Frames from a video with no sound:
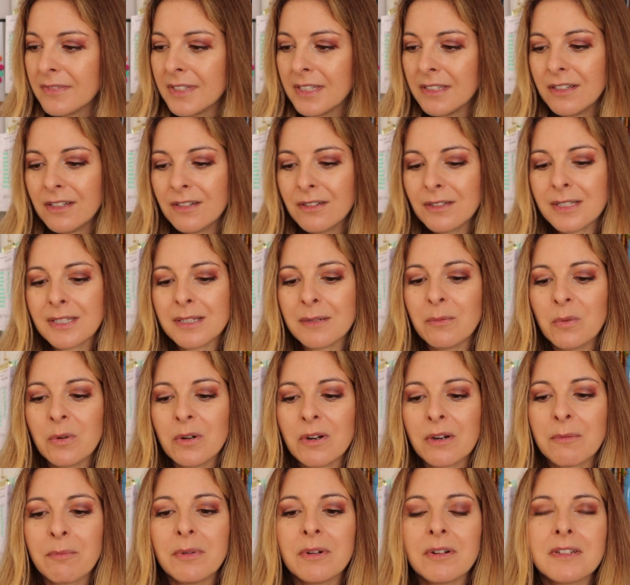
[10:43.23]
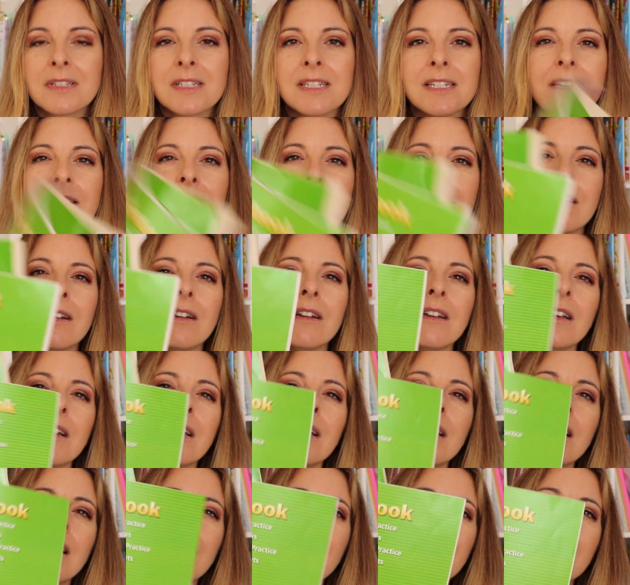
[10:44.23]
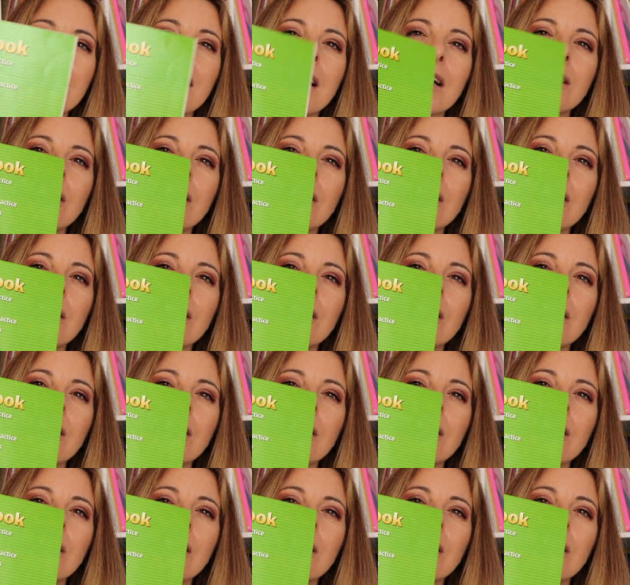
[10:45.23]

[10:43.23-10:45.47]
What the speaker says: there's some workbooks here that